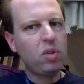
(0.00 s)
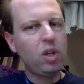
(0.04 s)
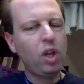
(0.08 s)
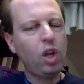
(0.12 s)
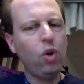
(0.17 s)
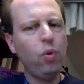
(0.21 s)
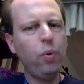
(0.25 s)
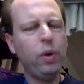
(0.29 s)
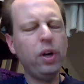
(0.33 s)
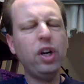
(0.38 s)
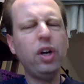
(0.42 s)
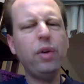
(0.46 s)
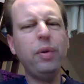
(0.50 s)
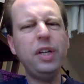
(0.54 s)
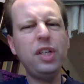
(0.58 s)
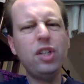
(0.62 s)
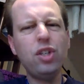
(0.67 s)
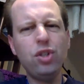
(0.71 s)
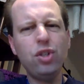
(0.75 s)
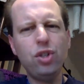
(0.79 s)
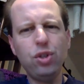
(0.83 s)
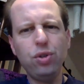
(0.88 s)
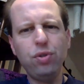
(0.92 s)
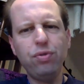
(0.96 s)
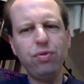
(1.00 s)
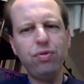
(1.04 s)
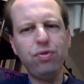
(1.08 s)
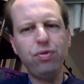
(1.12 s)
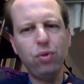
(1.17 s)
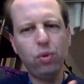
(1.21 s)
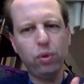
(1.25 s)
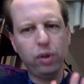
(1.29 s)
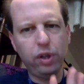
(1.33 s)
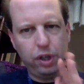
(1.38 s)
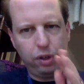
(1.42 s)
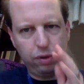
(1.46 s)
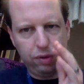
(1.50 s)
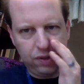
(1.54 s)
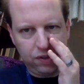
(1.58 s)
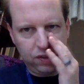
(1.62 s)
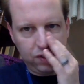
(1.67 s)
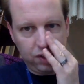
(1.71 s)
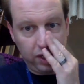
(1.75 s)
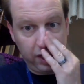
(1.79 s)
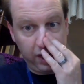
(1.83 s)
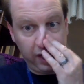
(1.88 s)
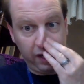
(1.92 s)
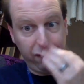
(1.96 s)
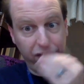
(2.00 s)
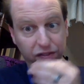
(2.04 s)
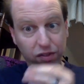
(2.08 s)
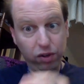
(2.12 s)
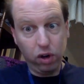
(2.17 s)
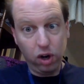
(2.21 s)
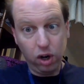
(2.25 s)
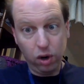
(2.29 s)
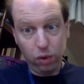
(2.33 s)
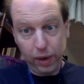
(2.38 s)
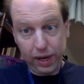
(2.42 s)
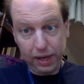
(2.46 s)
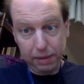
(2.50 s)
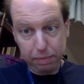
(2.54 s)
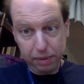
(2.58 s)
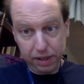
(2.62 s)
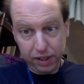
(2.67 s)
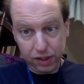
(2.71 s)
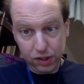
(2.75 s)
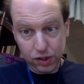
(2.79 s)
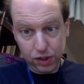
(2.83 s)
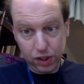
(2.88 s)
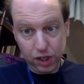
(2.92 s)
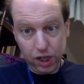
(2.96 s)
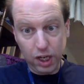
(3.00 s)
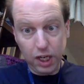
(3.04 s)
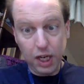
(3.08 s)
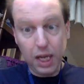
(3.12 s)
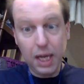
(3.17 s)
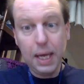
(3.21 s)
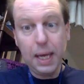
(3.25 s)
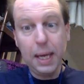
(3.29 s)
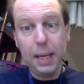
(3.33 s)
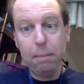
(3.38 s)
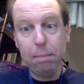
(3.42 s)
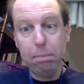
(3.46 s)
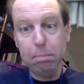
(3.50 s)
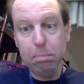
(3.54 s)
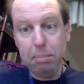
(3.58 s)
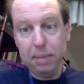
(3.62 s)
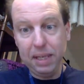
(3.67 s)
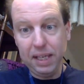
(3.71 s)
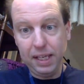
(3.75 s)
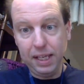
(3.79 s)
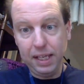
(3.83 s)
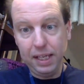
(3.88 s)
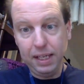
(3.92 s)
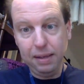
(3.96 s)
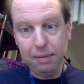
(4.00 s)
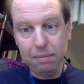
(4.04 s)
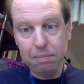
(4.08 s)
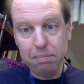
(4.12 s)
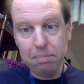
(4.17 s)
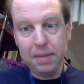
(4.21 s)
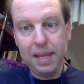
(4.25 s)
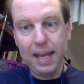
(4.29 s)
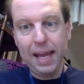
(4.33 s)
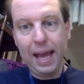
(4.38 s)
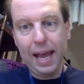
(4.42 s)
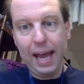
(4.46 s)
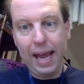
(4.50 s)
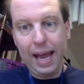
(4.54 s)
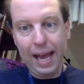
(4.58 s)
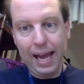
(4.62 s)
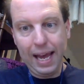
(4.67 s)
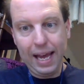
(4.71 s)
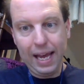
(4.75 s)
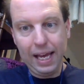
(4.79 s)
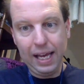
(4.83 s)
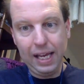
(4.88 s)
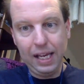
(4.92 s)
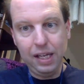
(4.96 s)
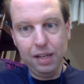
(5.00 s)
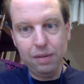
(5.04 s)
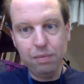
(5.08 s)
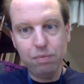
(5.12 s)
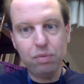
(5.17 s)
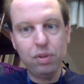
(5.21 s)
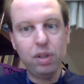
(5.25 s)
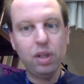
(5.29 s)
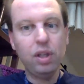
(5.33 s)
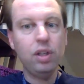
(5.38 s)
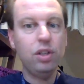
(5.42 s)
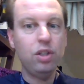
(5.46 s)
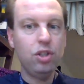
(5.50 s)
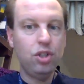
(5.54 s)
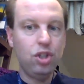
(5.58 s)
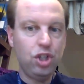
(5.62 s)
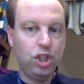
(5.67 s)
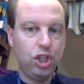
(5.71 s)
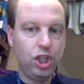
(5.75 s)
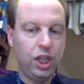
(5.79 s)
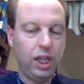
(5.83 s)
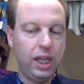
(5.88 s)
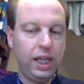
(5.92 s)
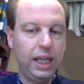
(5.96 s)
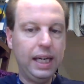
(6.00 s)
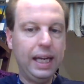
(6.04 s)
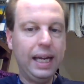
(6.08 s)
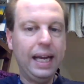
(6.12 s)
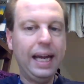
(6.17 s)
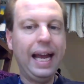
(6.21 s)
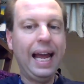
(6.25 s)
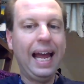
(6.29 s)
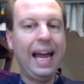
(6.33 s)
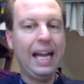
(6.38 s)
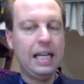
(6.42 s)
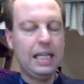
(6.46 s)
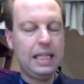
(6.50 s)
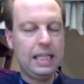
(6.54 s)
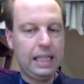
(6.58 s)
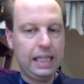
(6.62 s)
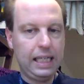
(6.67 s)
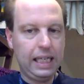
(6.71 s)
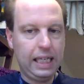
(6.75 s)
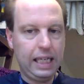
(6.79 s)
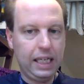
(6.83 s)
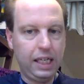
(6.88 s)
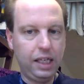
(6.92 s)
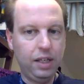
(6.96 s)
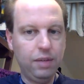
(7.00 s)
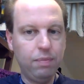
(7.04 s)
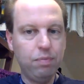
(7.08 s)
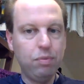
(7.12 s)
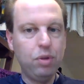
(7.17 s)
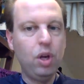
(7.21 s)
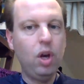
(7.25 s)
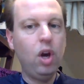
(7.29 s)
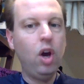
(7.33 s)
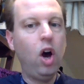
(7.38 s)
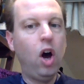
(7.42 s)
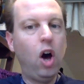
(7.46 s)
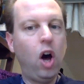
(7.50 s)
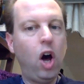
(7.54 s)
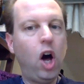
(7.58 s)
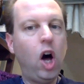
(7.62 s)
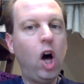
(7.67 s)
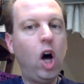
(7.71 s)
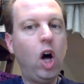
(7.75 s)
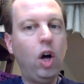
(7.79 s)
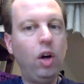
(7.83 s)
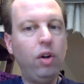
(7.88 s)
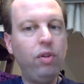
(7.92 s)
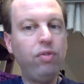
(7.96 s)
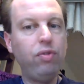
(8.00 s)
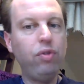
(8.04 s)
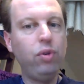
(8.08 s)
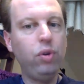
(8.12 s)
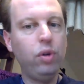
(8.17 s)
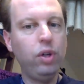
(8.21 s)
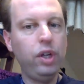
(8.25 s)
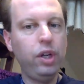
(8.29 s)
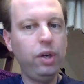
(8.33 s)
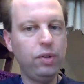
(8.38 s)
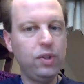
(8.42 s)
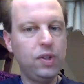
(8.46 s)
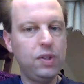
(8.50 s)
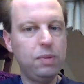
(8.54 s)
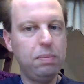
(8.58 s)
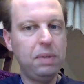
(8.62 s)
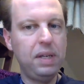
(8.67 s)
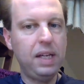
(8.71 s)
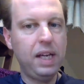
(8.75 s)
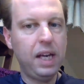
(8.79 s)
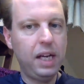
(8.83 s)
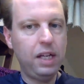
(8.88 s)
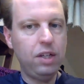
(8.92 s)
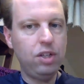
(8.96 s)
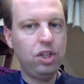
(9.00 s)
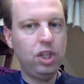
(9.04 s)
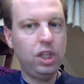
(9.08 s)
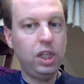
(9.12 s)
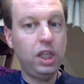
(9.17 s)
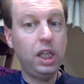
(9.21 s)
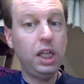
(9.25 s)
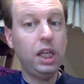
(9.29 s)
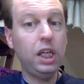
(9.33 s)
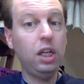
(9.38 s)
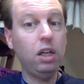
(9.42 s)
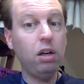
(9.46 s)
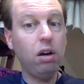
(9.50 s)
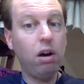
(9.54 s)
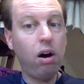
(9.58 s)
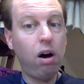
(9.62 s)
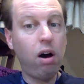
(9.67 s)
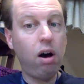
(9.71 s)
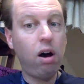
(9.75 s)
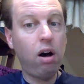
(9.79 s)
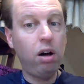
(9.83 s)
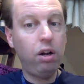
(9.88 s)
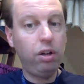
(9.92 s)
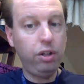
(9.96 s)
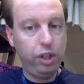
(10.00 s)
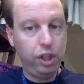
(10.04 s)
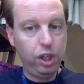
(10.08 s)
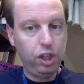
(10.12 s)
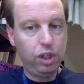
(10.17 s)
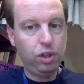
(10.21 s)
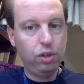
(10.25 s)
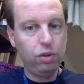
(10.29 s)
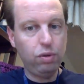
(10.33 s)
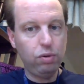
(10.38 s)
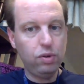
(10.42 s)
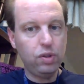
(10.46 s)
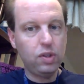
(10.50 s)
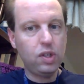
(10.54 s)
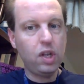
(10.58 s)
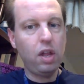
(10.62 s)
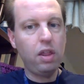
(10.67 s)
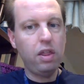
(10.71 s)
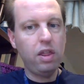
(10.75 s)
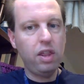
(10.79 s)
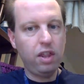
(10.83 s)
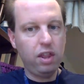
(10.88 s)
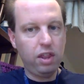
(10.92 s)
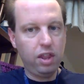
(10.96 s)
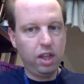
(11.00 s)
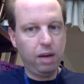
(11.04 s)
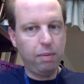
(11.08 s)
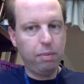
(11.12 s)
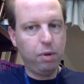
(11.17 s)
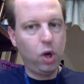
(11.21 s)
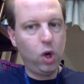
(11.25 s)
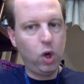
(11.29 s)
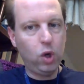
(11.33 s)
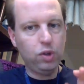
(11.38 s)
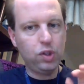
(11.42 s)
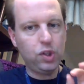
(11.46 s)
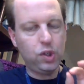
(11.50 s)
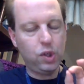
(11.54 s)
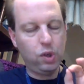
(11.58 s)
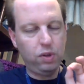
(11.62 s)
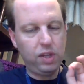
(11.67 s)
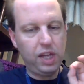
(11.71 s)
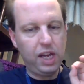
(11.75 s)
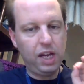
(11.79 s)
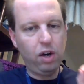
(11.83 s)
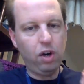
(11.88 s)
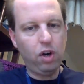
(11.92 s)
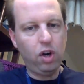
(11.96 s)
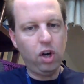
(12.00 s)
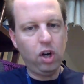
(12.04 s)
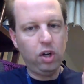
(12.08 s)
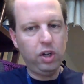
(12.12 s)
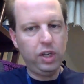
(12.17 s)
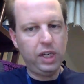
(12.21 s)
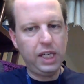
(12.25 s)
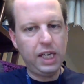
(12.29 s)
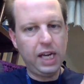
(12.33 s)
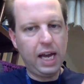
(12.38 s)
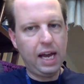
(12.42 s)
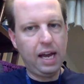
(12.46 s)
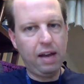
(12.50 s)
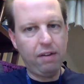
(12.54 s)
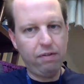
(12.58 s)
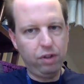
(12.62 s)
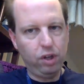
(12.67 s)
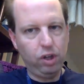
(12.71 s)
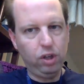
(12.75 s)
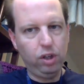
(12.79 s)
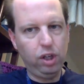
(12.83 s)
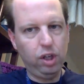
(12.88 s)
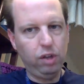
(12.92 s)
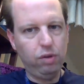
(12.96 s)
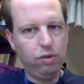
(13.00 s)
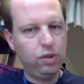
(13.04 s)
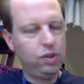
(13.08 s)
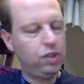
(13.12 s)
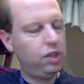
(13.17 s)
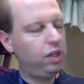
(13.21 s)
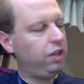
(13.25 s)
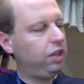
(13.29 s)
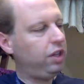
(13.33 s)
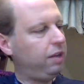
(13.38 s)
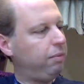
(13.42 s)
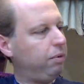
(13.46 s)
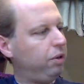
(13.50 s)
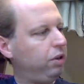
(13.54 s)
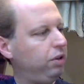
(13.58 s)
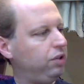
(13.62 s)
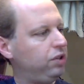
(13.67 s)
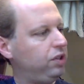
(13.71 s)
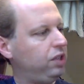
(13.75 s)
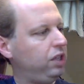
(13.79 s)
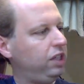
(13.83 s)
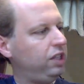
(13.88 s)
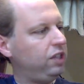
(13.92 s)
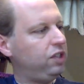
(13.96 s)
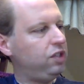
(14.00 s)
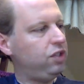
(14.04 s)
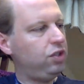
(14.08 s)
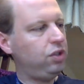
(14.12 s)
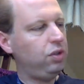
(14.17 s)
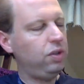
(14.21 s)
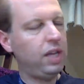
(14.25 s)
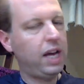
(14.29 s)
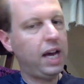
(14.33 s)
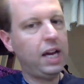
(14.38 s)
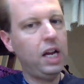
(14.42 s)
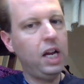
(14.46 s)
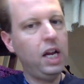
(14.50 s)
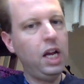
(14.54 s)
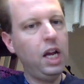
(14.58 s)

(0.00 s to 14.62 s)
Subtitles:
We're going to do 4 notes today for our white belt song: B, A, G, and E. All 4 notes, B, A, G, E, all use the thumb hole. So they all need to have the closed thumb hole. So let's do that.